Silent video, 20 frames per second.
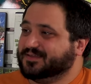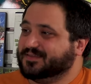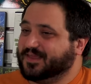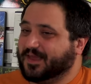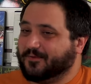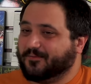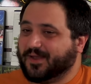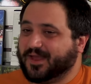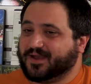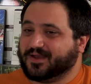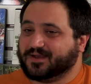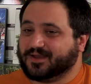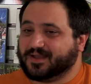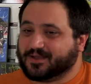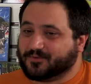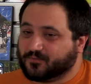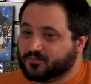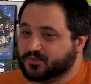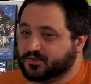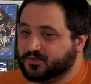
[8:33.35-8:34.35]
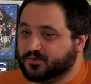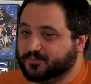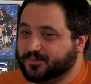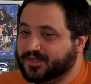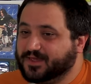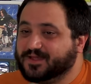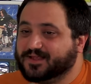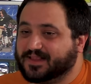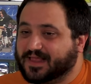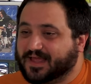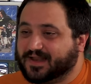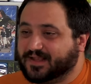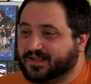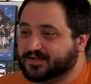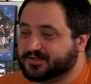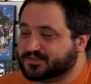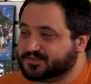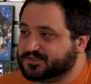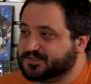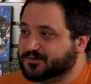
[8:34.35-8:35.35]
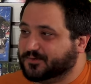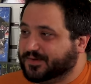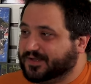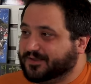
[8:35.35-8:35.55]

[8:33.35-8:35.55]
they went, will you be in Gladiator 2?